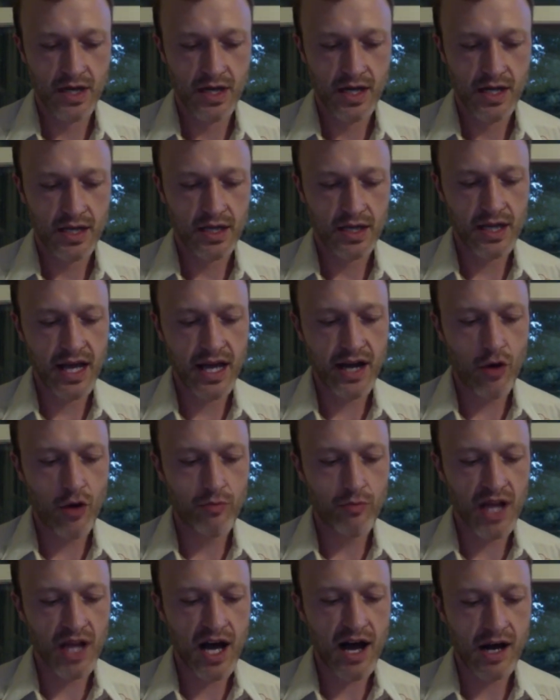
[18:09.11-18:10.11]
Lego
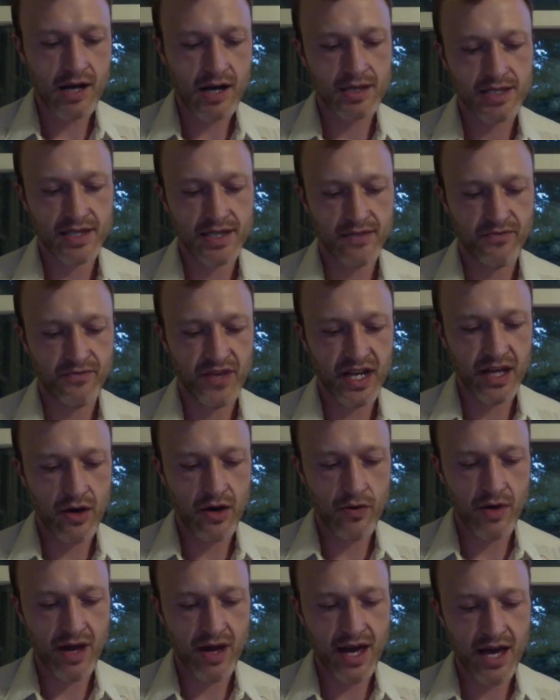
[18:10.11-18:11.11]
blocks and video
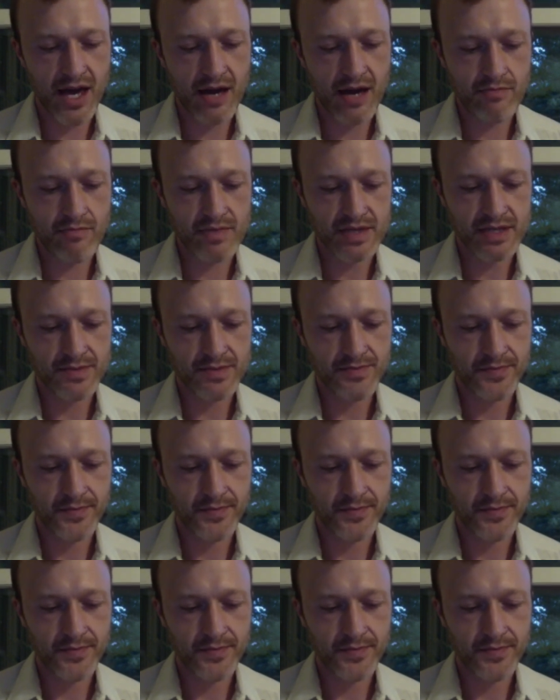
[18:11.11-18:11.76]
games,